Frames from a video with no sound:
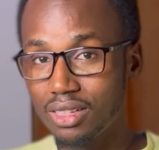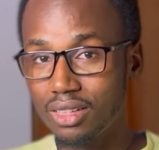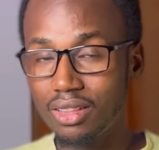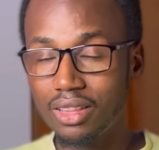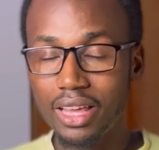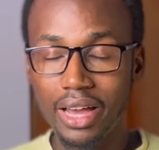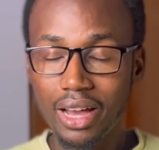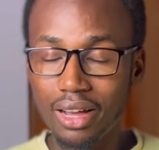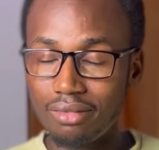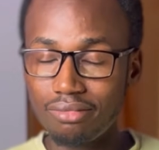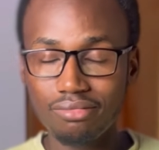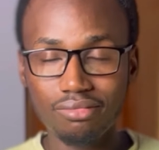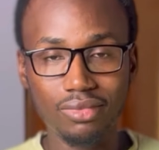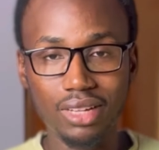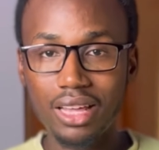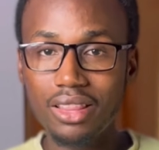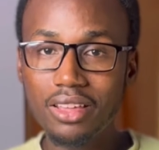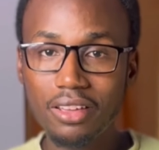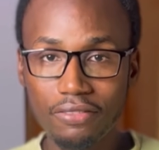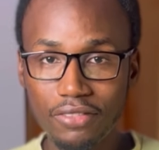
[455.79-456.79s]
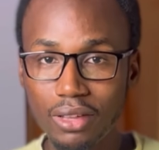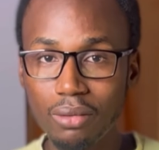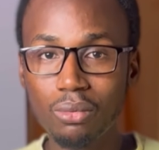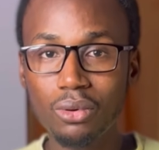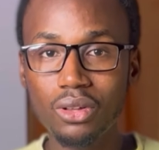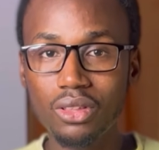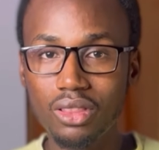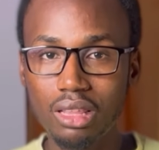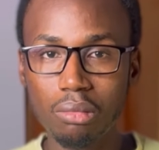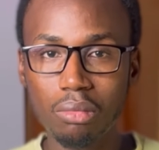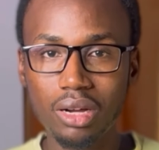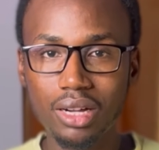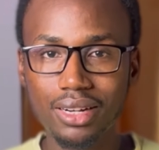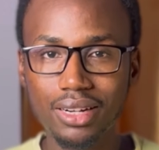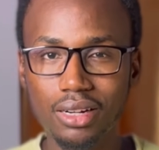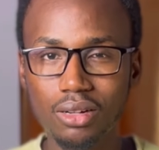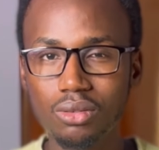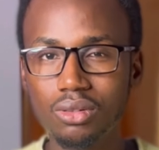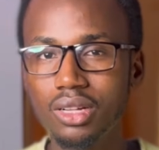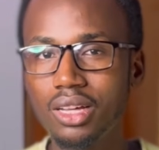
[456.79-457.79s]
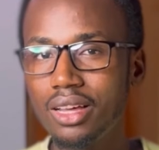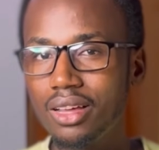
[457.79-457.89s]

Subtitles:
there are other people in the background,